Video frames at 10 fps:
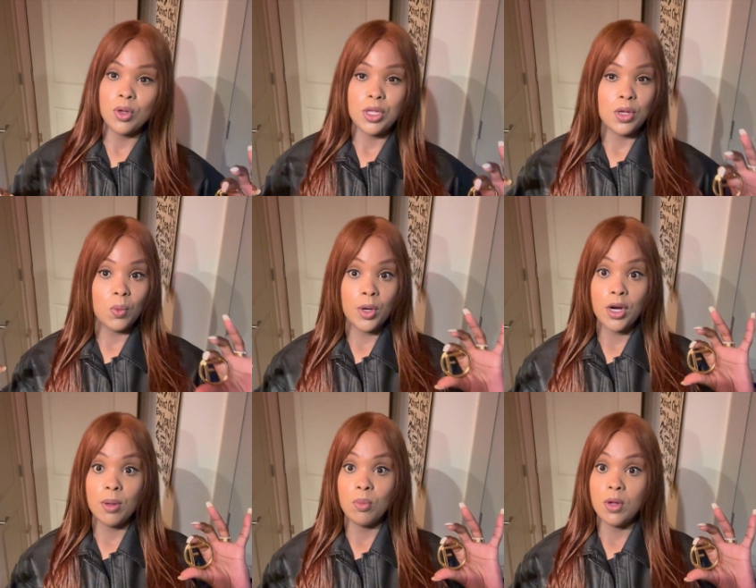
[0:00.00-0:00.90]
You can wear
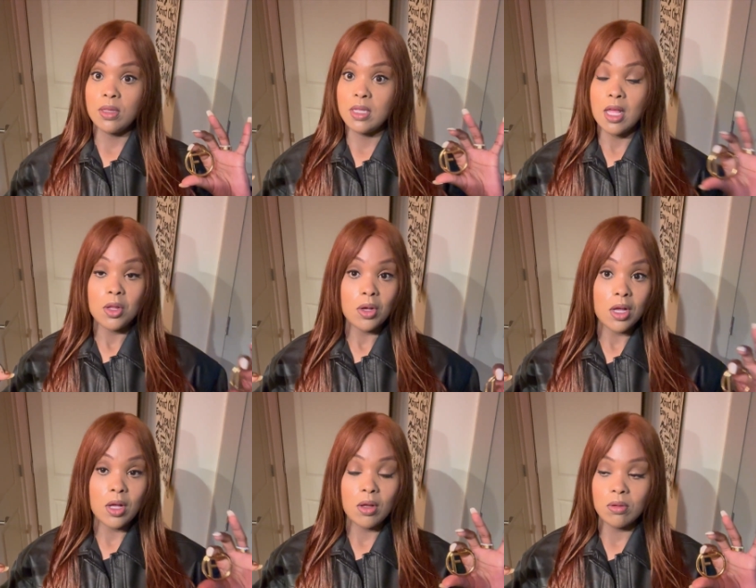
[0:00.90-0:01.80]
them with yellow
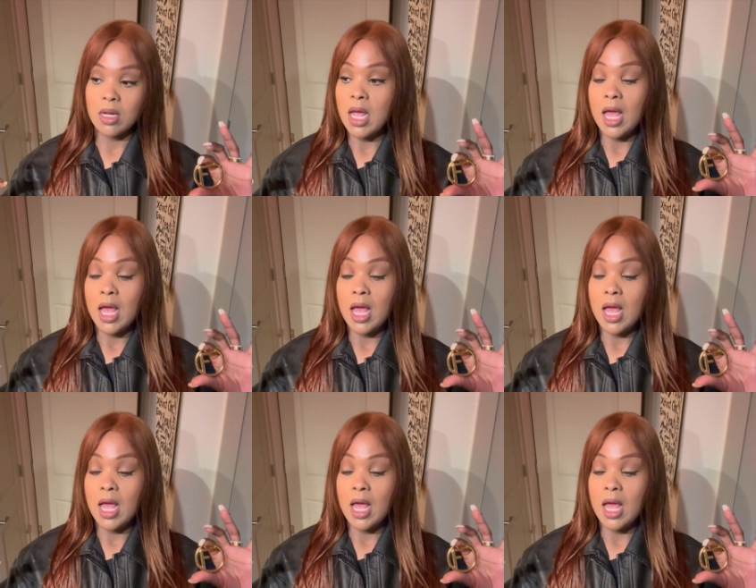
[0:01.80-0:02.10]
gold